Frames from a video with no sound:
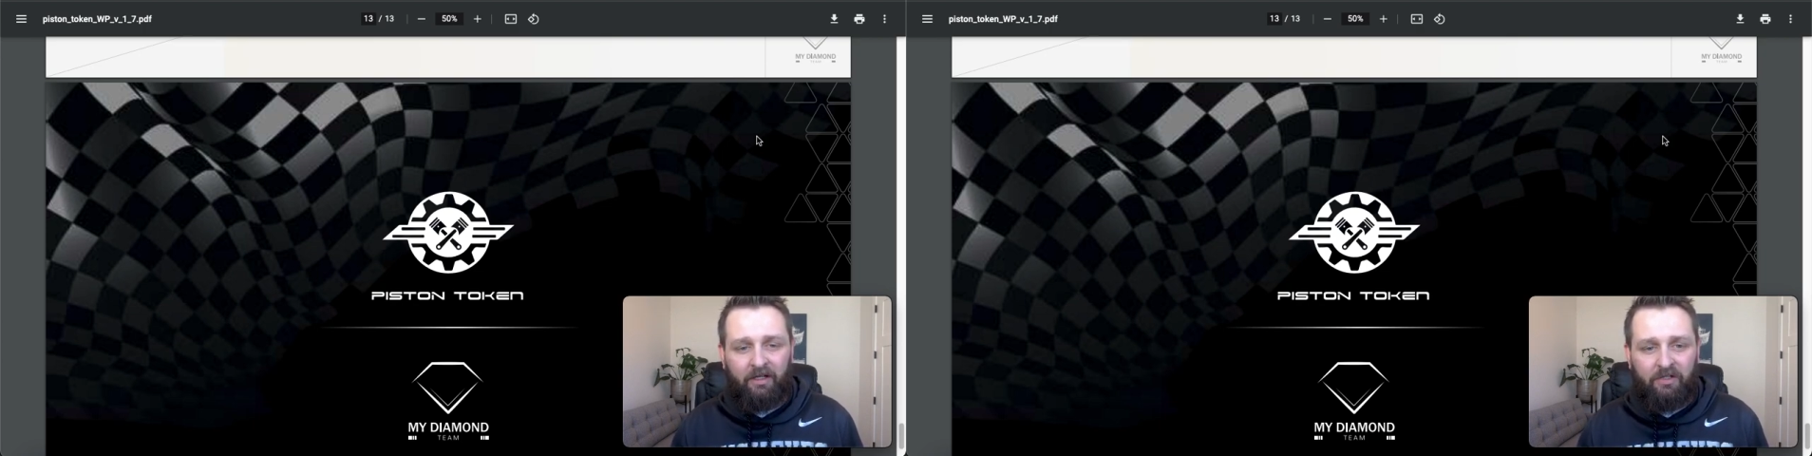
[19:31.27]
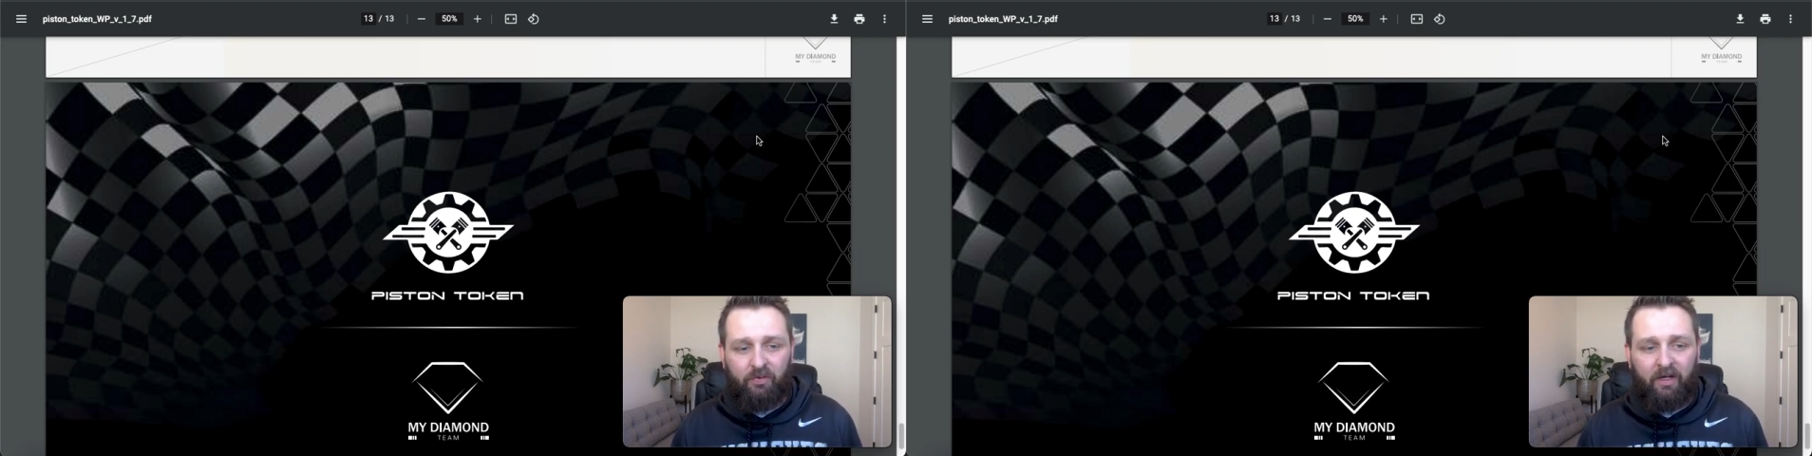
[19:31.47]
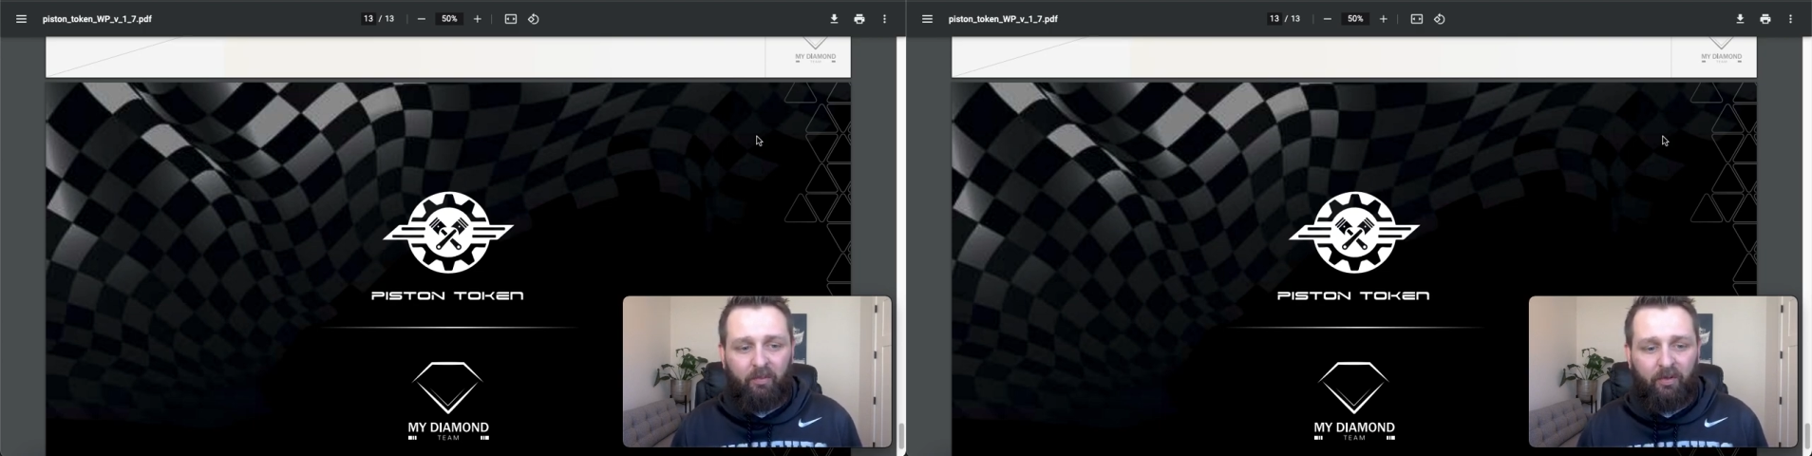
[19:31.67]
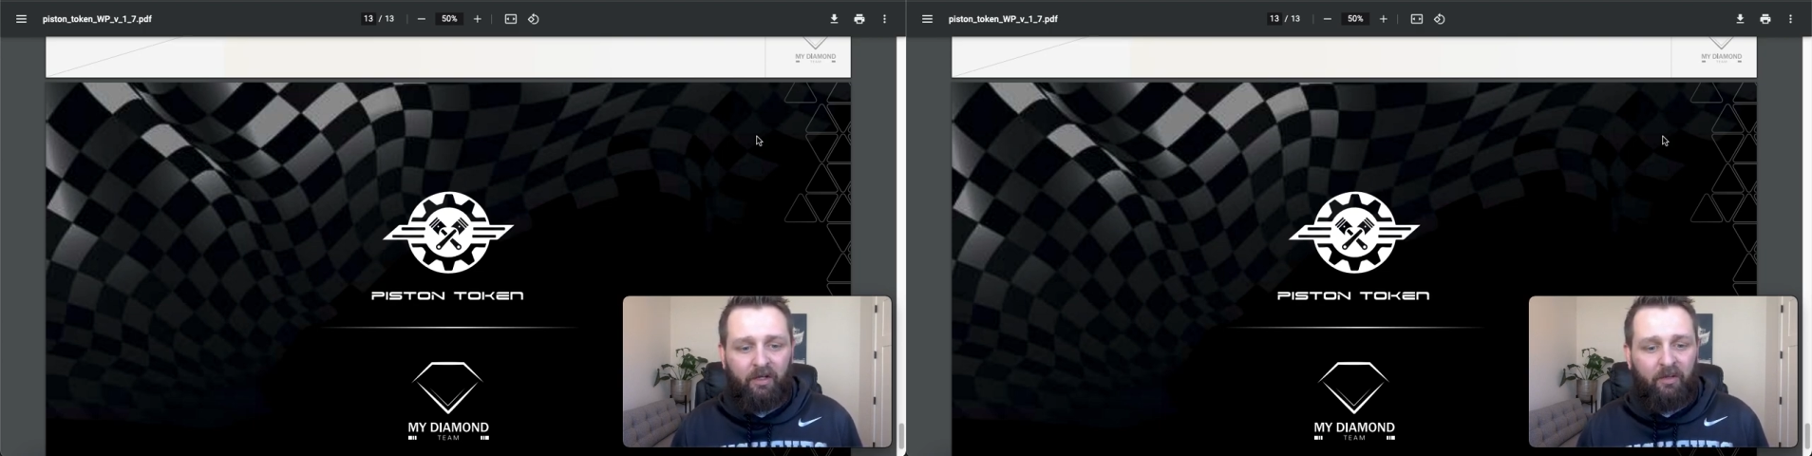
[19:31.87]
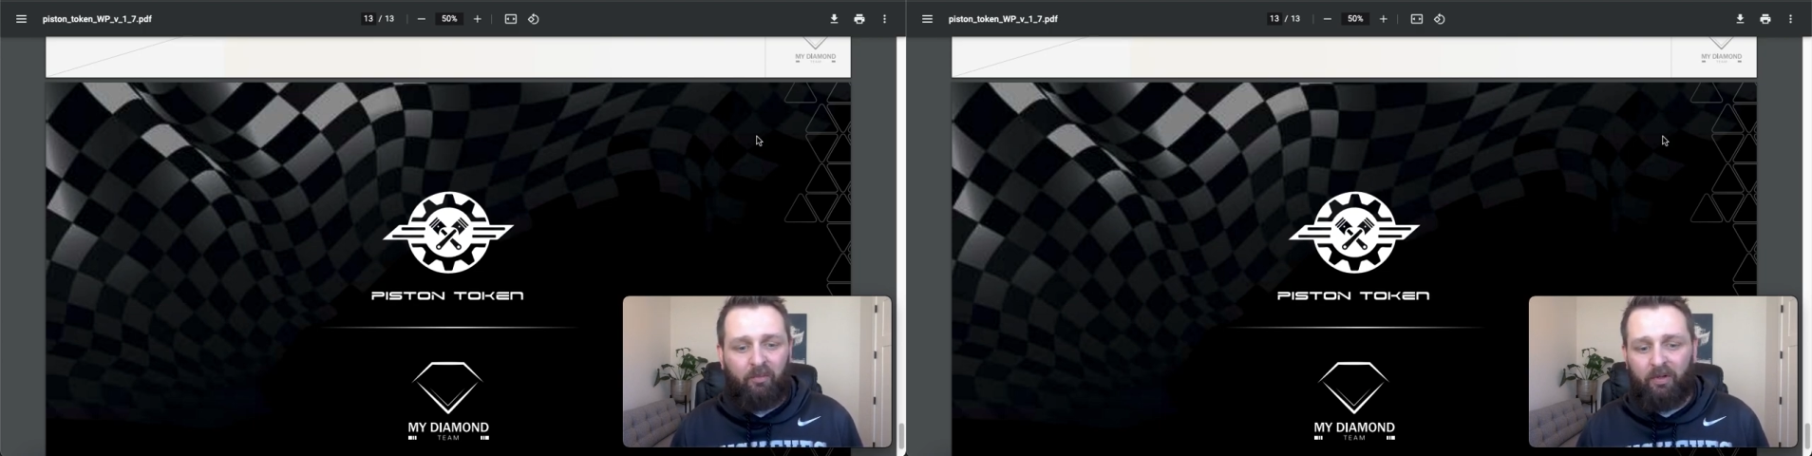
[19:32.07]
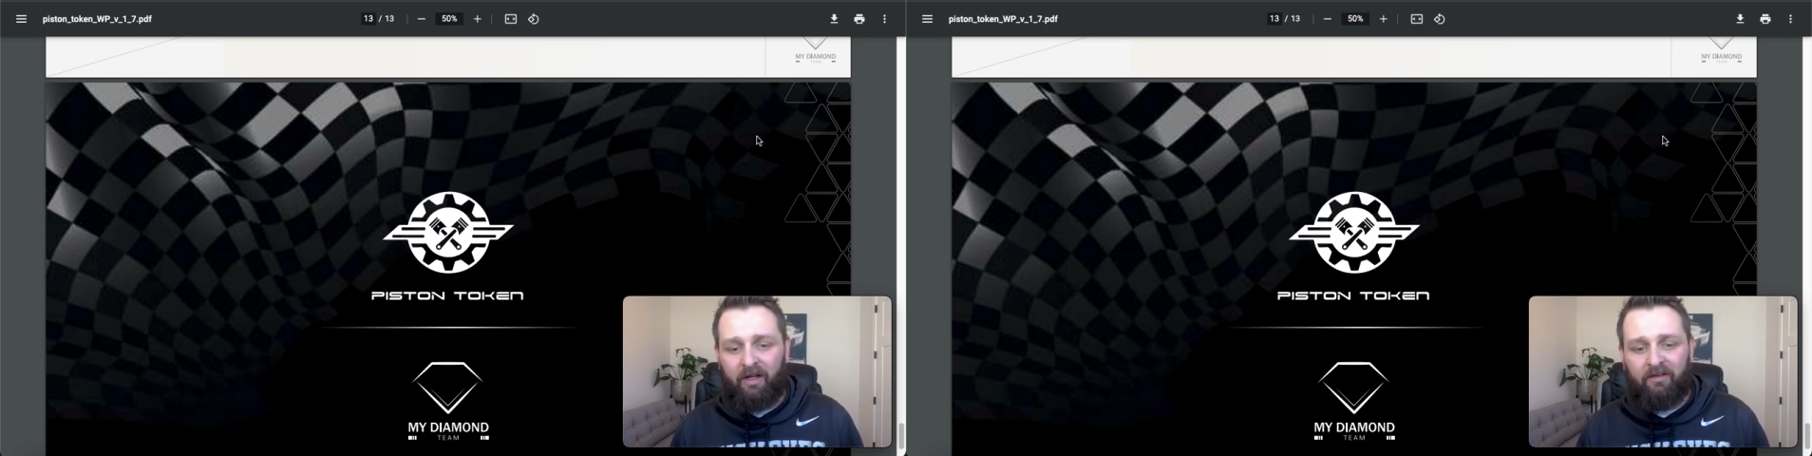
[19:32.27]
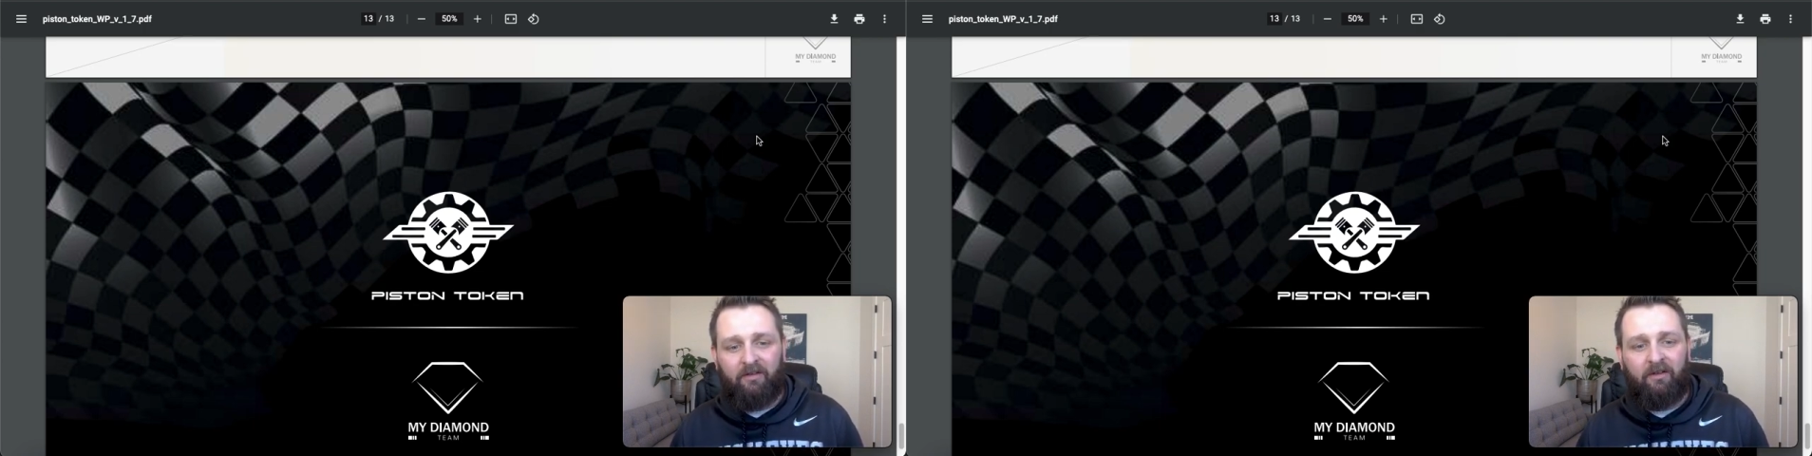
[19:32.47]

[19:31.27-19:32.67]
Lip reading: Drip plus